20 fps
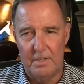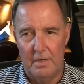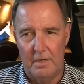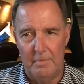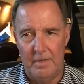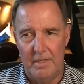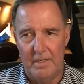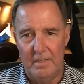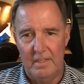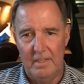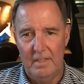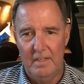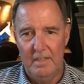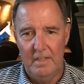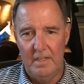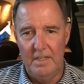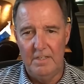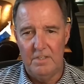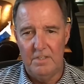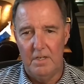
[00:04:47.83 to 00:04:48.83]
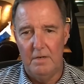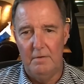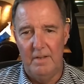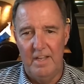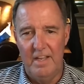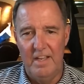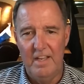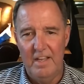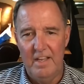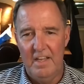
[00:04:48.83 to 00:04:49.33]
I mean, he's going
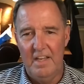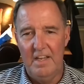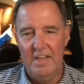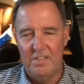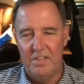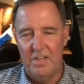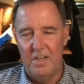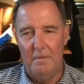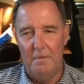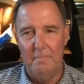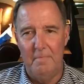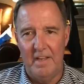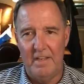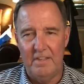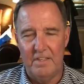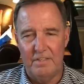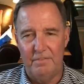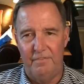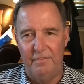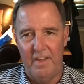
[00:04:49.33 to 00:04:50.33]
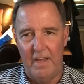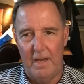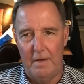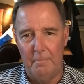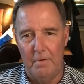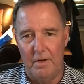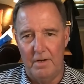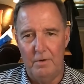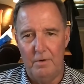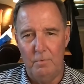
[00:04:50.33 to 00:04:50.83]
to make this
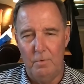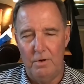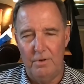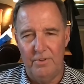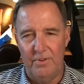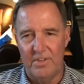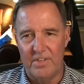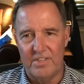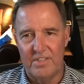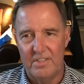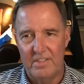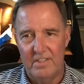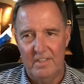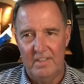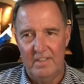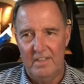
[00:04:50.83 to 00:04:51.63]
fiat money worthless.